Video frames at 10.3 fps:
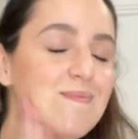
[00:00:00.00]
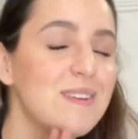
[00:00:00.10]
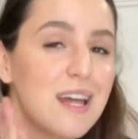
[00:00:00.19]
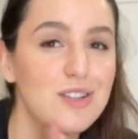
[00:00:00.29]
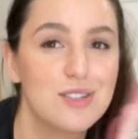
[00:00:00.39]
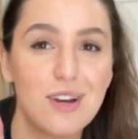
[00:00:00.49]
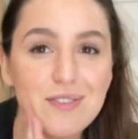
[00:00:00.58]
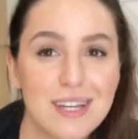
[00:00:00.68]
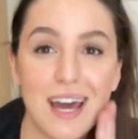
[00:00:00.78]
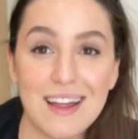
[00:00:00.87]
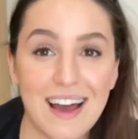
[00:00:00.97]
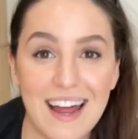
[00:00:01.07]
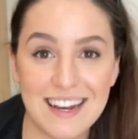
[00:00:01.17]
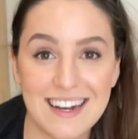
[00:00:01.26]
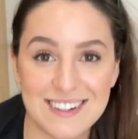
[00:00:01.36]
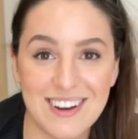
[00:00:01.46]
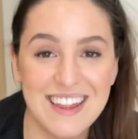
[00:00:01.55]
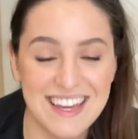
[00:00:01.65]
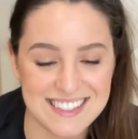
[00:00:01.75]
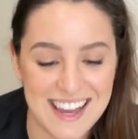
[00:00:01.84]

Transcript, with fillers: get yourself together. I need to do this.